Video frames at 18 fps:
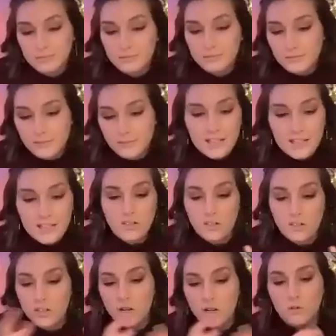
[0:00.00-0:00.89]

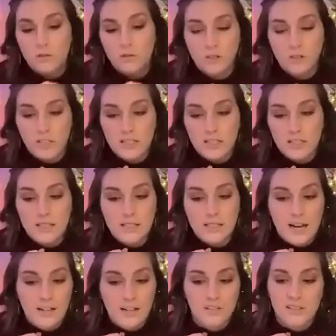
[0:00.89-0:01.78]
lesser known cookie
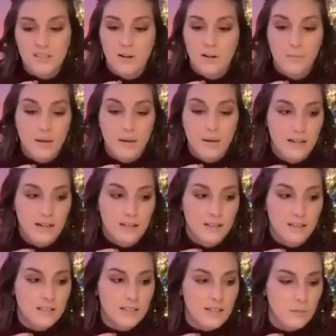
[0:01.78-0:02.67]
styles that are made at
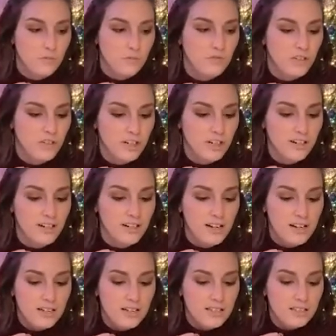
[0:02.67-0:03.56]
this time of year.
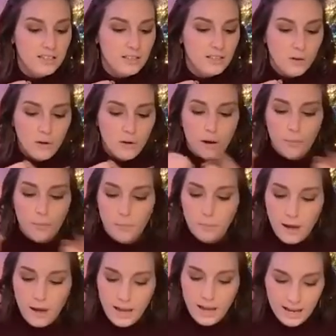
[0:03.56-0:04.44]
So
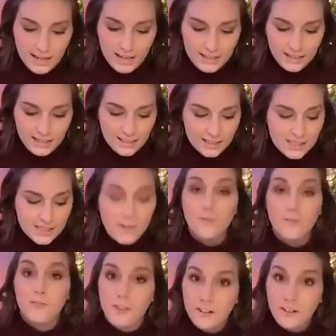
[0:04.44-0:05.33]
mine is
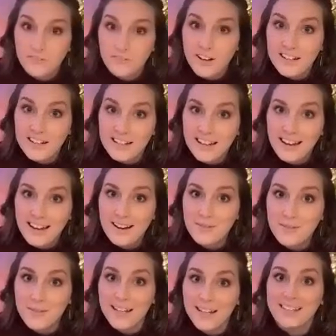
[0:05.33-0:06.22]
funfetti cake
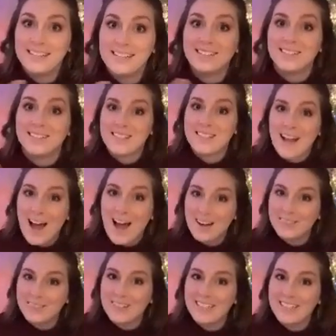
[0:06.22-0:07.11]
mix, so it's
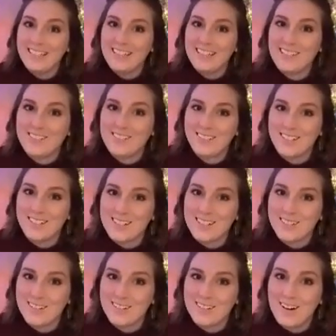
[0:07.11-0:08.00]
not really a
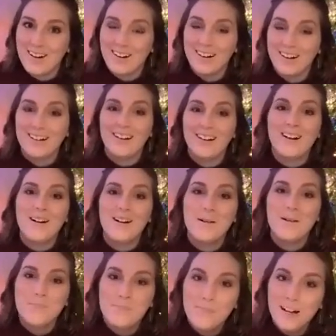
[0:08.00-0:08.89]
traditional art,
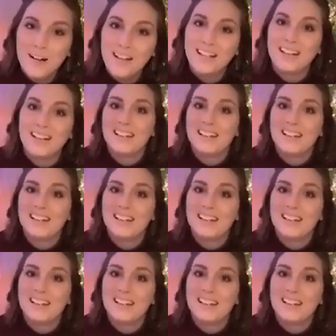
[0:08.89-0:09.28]
but